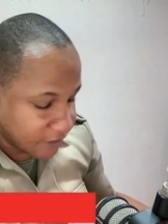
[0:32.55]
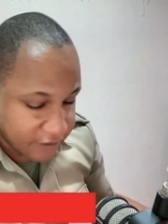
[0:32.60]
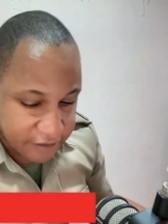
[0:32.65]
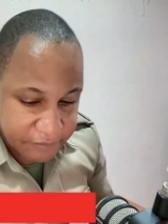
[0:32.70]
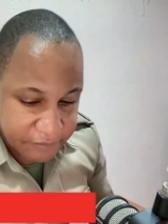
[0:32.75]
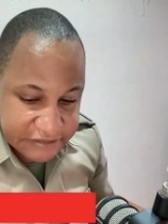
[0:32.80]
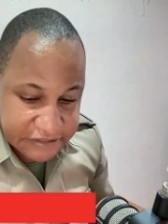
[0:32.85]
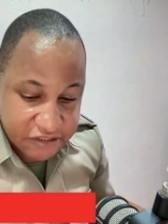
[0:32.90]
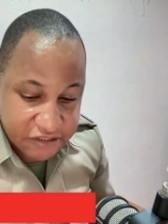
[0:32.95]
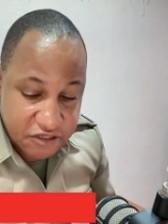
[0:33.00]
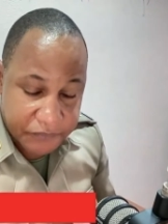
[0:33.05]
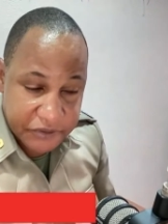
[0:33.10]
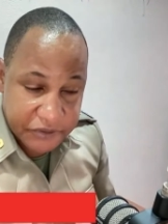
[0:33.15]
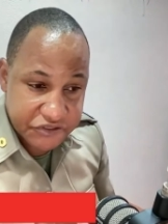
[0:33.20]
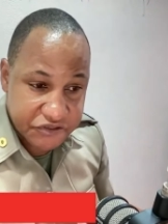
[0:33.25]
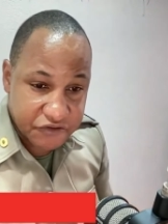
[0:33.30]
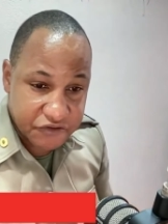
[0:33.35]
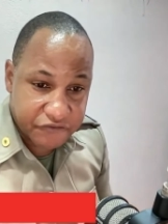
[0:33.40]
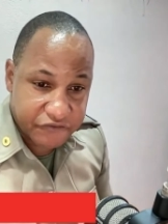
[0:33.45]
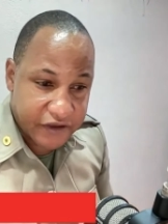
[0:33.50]
Let me take the
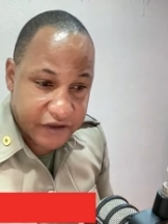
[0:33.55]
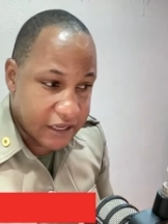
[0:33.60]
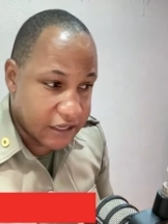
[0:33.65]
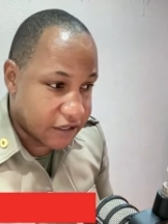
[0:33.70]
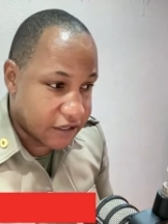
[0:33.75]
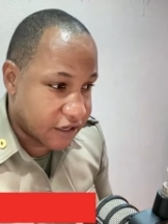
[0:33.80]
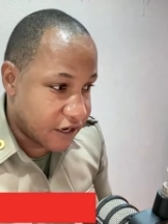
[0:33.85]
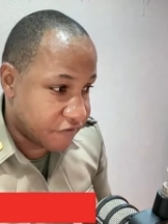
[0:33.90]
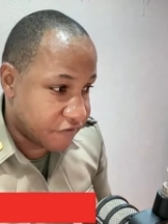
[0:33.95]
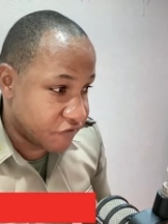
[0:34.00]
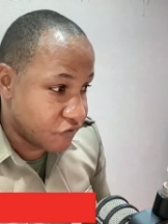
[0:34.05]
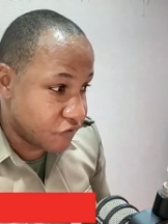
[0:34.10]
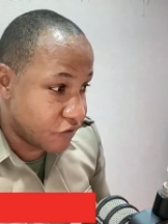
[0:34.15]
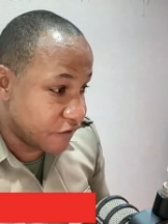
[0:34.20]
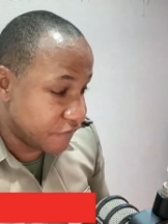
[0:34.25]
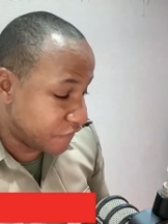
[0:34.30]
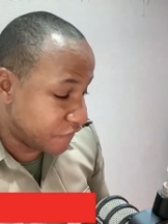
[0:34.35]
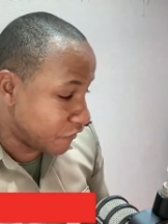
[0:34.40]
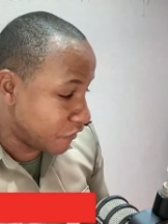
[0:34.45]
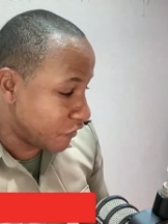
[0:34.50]
opportunity to thank
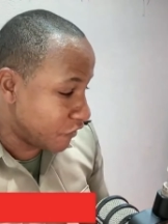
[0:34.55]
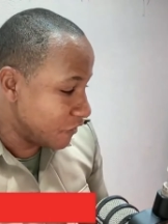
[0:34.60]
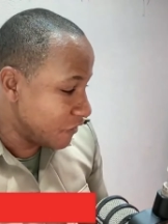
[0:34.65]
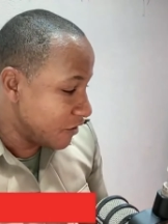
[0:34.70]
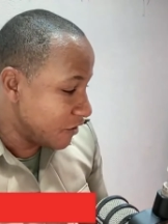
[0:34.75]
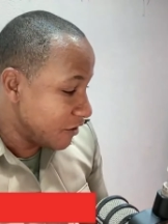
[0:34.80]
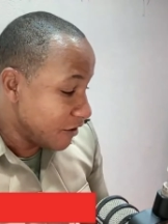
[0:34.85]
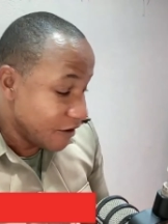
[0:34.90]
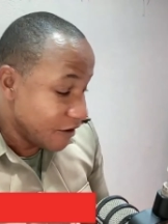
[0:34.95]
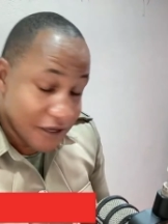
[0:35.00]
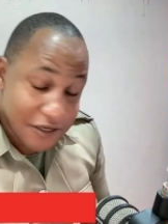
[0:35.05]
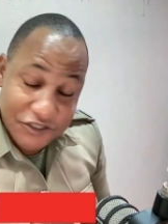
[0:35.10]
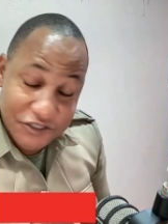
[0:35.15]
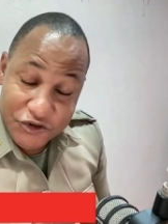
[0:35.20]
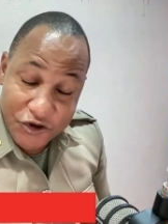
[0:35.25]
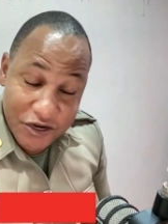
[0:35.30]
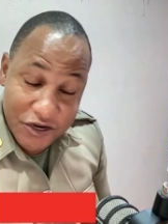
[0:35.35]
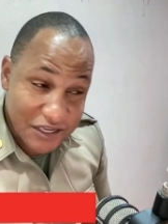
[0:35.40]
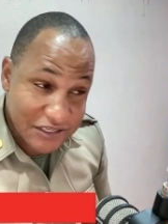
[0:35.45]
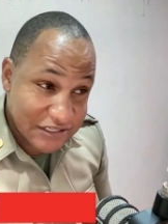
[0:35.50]
everyone for
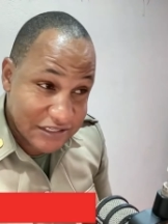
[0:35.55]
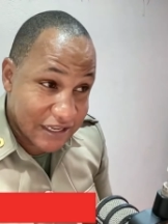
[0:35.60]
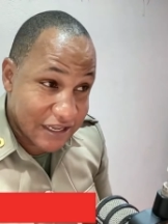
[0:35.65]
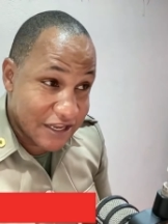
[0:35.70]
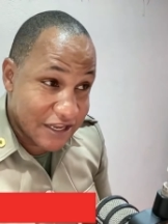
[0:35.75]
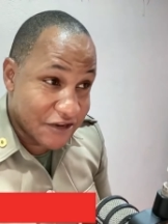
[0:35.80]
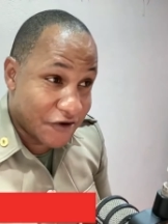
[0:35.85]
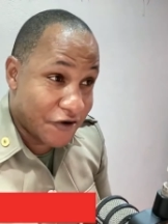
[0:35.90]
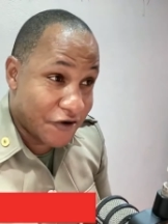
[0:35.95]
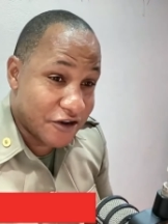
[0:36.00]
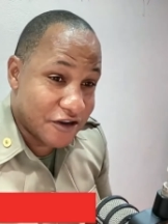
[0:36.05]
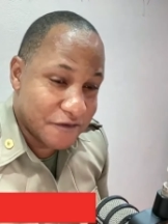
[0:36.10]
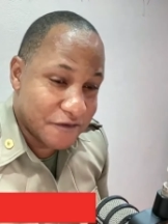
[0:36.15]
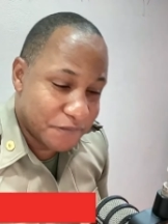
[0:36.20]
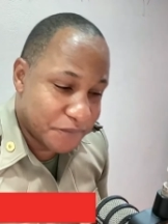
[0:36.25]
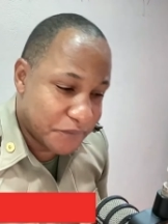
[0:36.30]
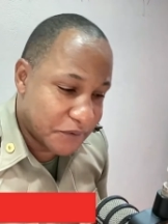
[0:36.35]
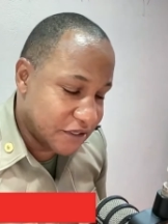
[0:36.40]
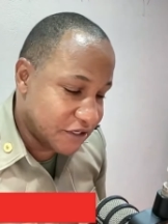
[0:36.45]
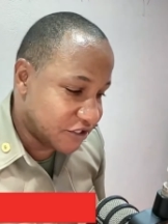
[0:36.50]
joining us again
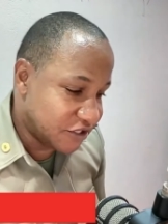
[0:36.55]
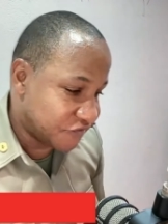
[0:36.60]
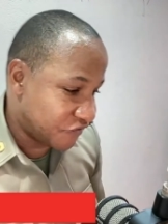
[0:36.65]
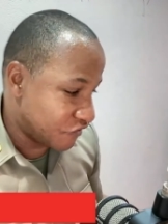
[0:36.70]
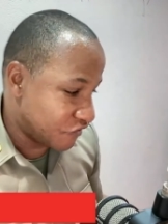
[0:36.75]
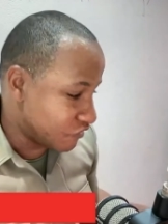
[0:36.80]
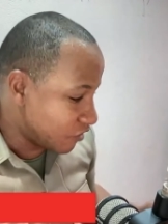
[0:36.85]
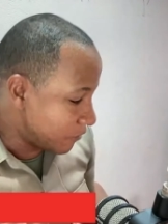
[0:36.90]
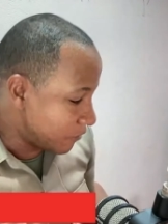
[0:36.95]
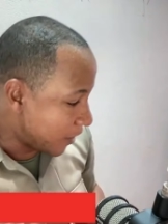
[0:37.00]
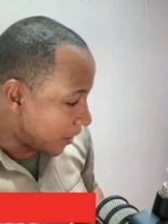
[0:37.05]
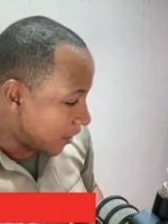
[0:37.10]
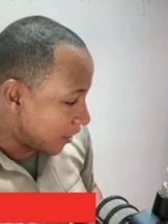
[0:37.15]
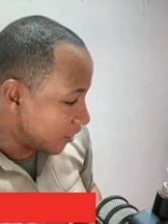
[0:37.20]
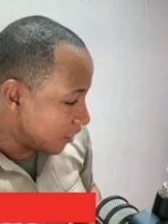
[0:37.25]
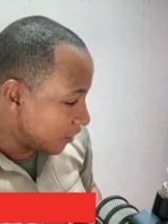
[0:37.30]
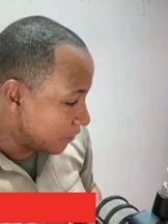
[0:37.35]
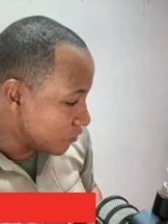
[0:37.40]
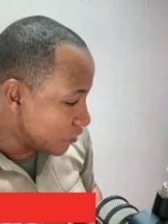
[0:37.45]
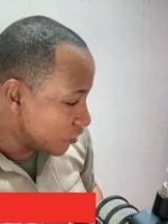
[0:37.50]
on Police Forum.
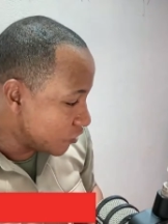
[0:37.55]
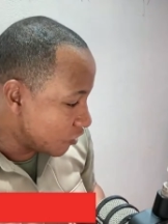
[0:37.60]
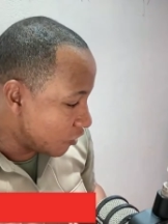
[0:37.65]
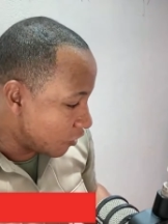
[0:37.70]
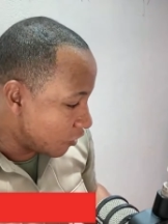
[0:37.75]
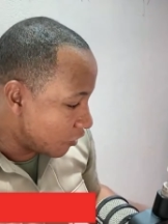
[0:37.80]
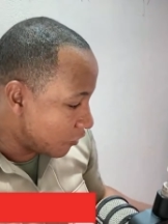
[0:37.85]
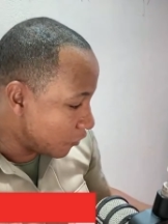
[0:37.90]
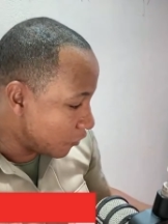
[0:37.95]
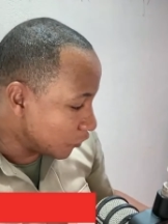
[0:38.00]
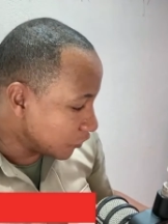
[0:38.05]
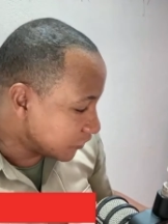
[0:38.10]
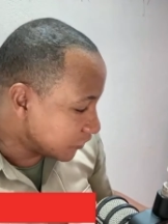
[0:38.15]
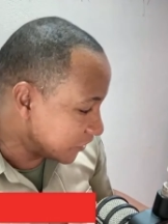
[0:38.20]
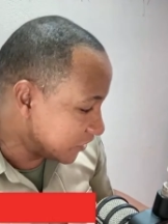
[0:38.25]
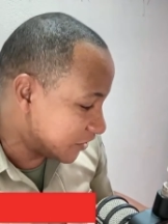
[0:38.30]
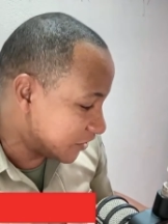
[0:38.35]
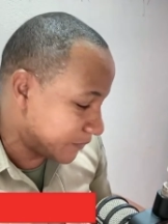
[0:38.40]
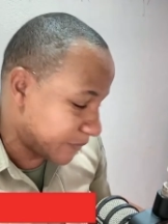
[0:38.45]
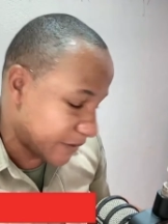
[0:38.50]
I am your host,
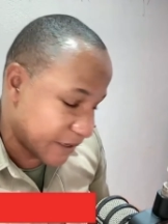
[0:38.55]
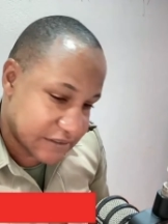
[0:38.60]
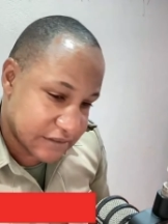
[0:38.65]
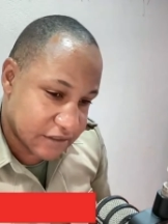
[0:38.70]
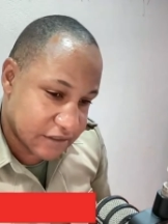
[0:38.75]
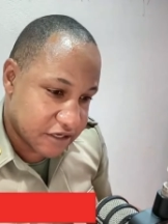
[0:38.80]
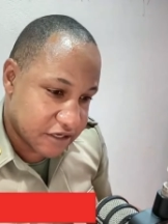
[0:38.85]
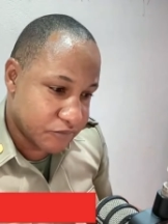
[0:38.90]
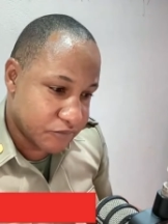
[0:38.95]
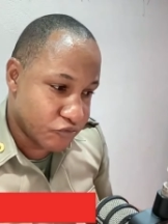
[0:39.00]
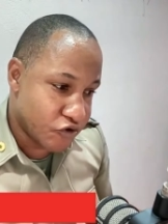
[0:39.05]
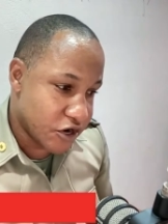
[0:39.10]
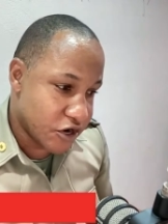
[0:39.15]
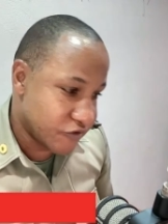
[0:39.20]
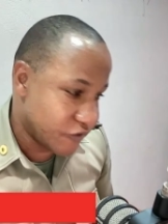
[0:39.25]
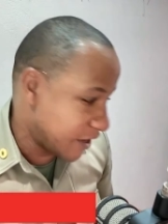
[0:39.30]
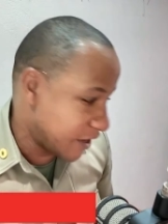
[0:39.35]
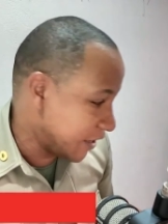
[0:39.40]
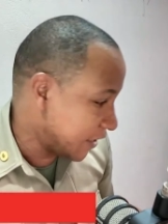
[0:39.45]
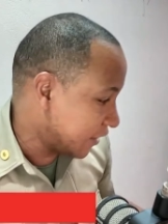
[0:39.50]
Inspector
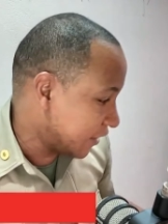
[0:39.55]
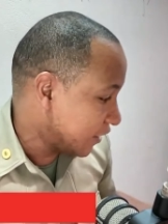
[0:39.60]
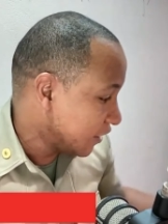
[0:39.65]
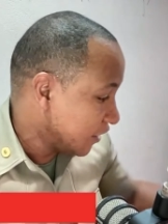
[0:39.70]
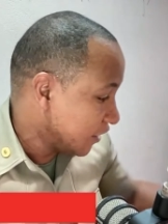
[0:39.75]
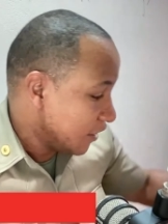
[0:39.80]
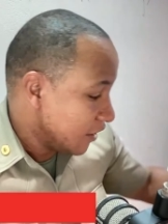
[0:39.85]
Kimroy Rene.